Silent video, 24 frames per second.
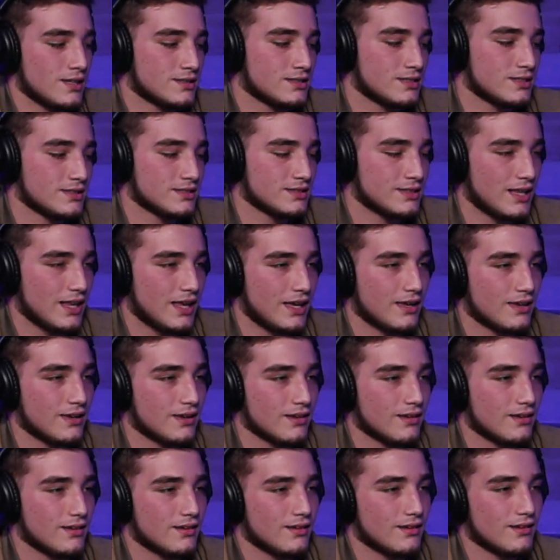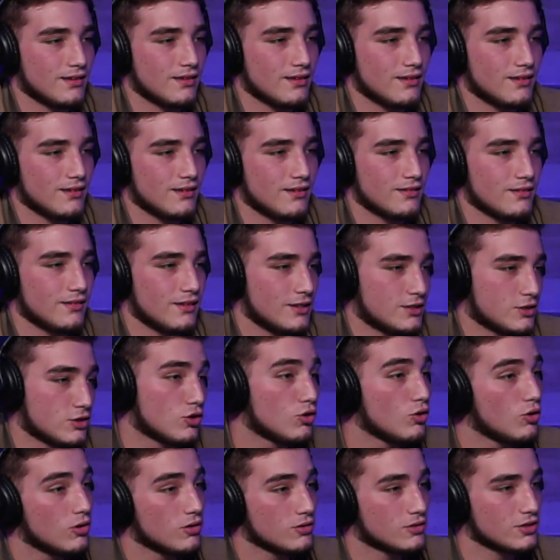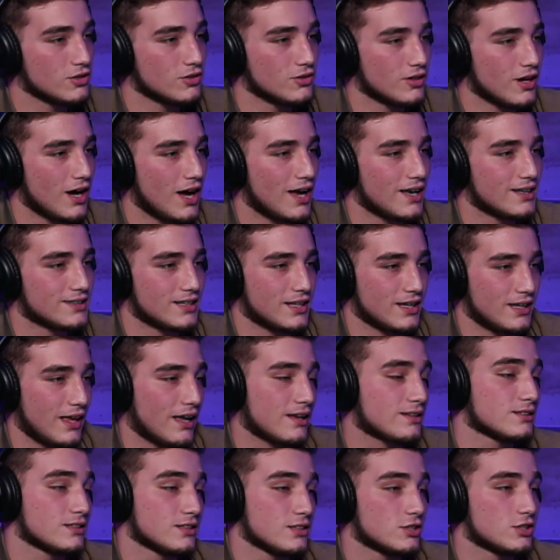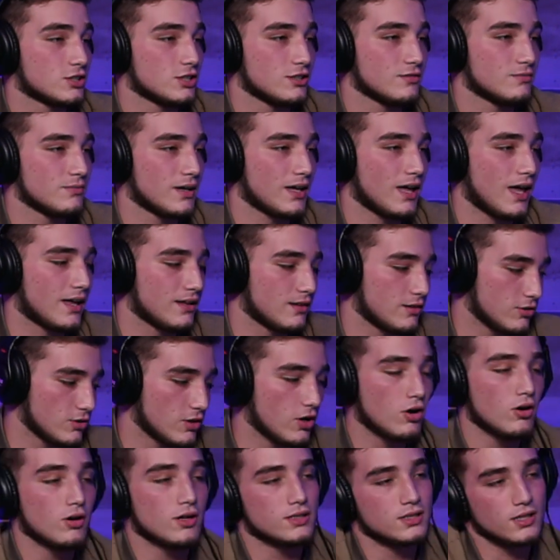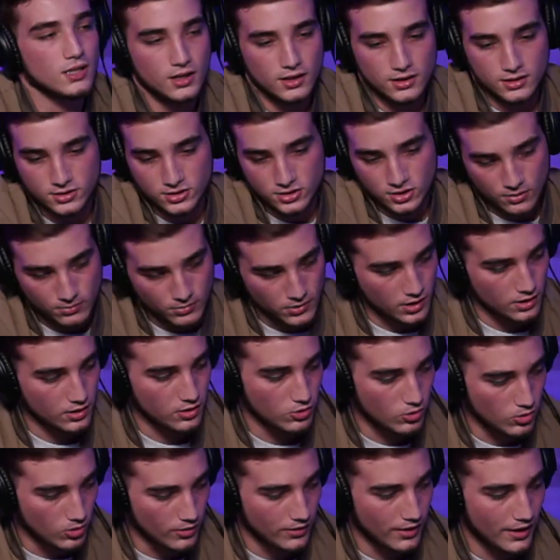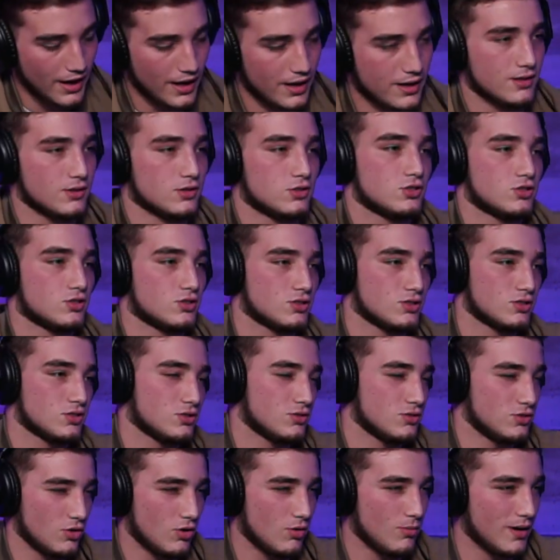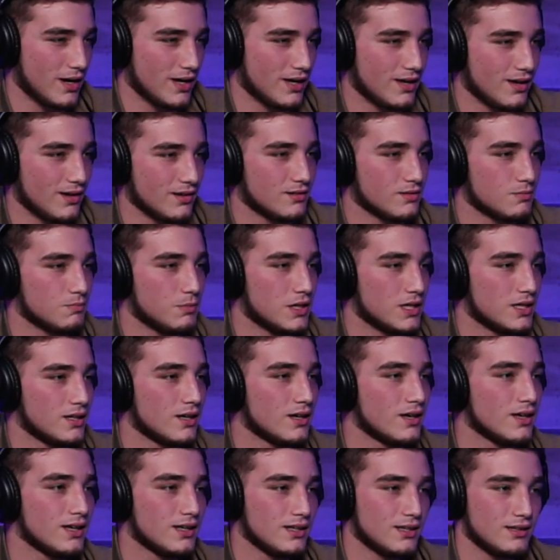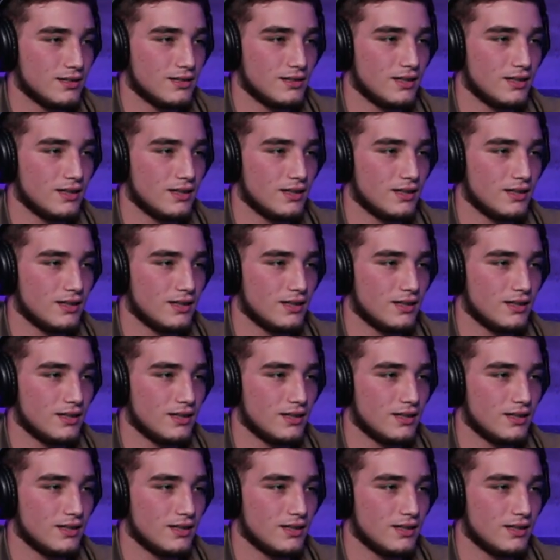this is like it's cool to you guys. Like that's an achievement, and yeah. you know, it's it's something cool that I can sh- show my kids. But